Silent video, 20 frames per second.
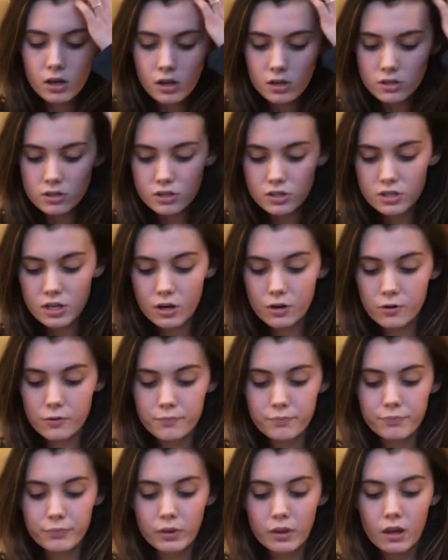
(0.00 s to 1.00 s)
So,
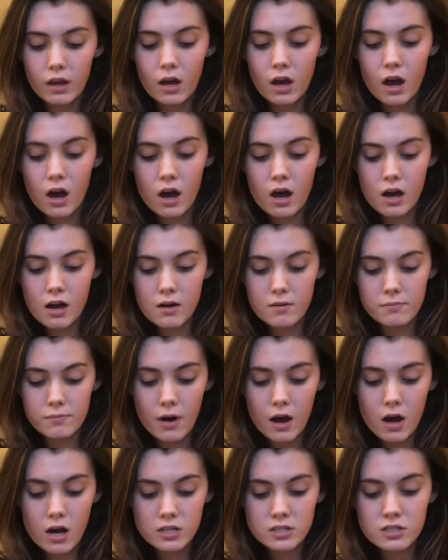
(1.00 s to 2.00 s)

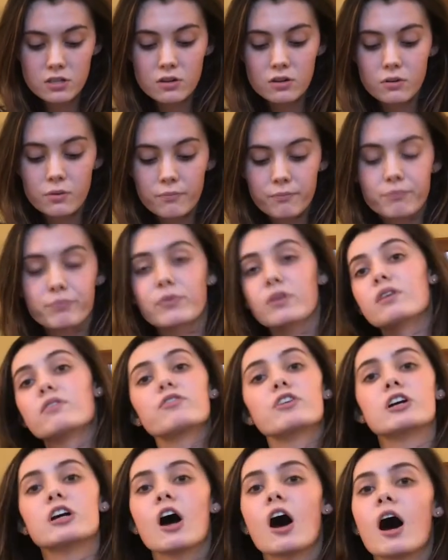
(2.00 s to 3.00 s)
also
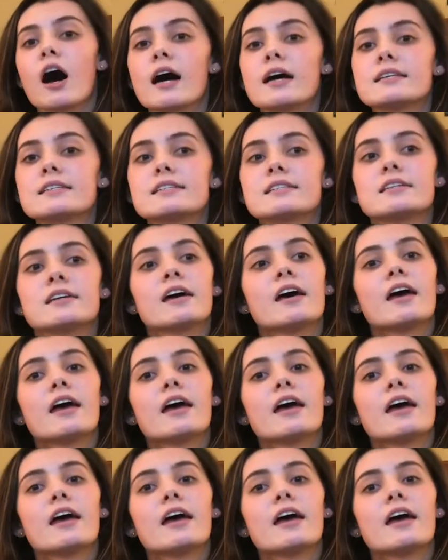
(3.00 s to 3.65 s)
for cost,